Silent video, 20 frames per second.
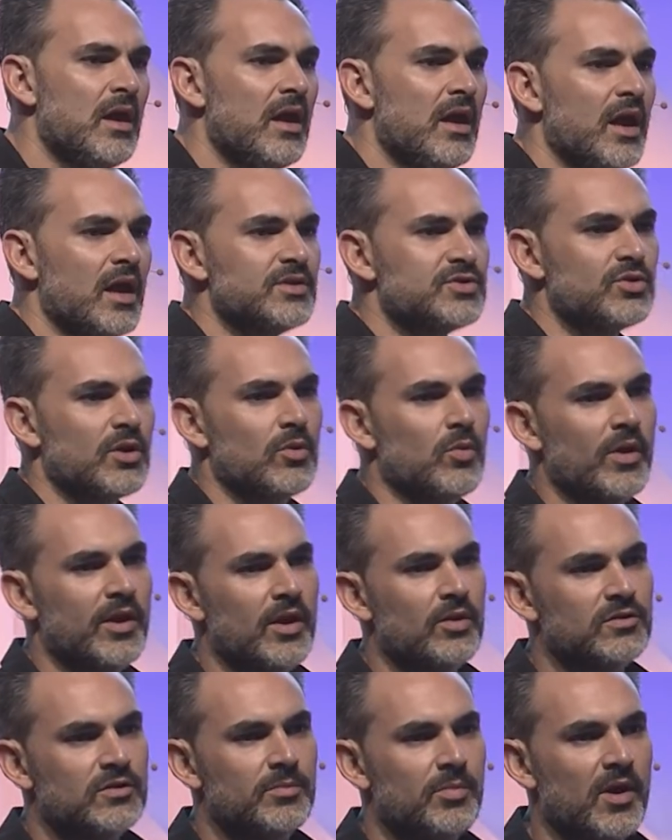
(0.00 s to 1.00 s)
And so I went
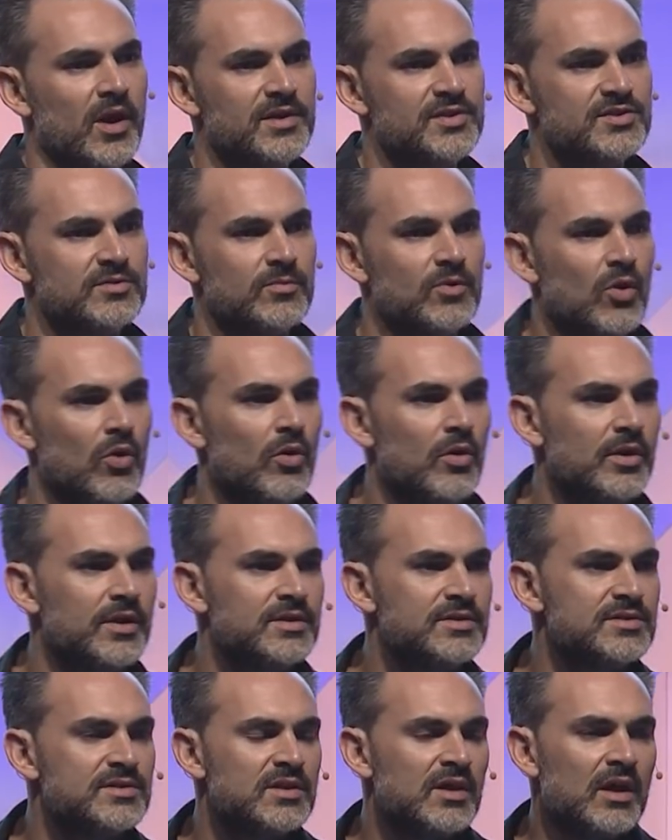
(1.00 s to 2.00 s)
out to buy some
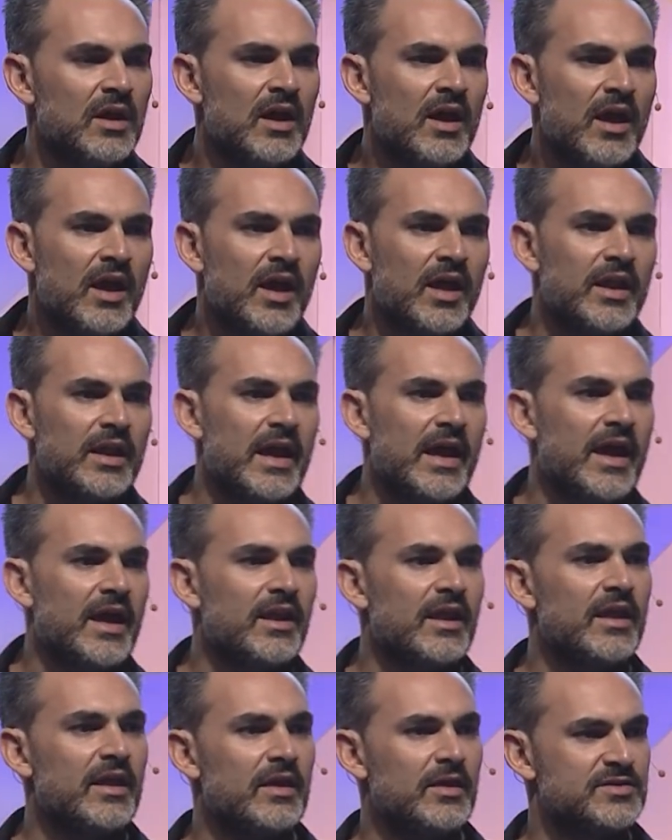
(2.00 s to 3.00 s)
coins,
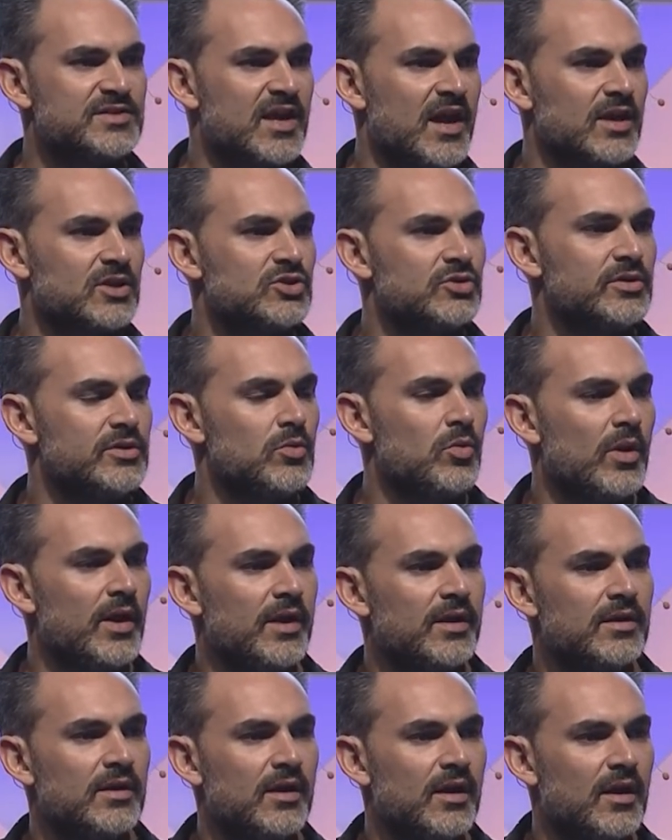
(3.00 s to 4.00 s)
and that's actually
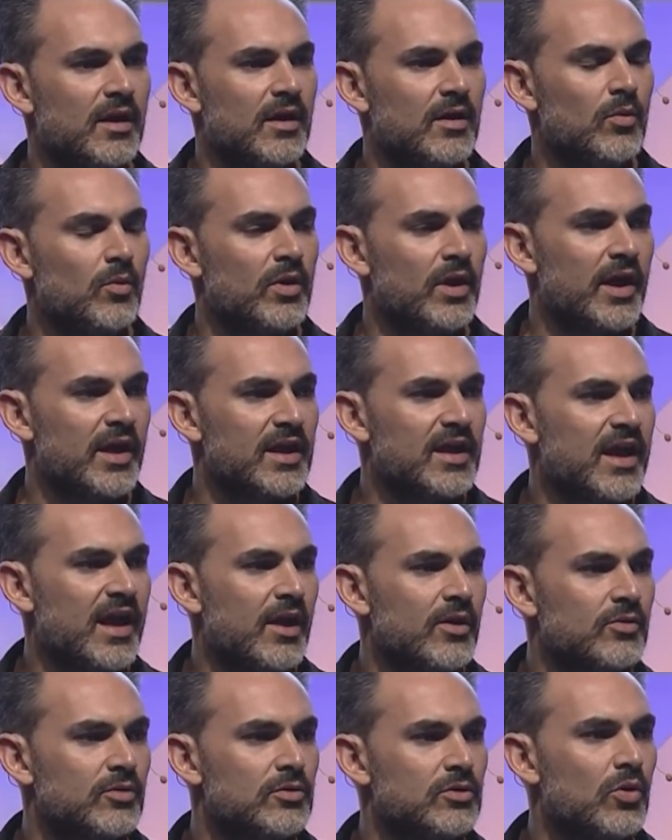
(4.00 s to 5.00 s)
when I
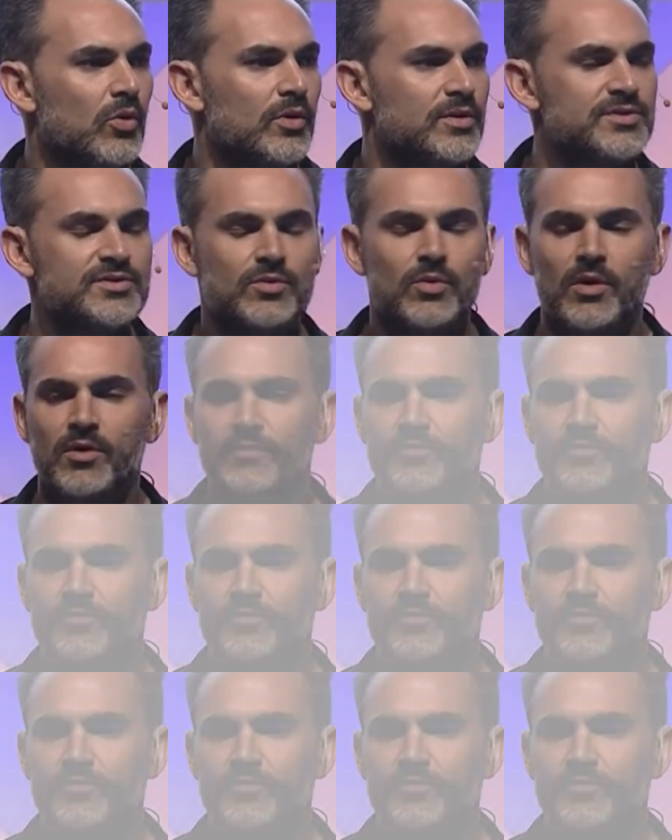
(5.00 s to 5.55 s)
encountered Coinsquare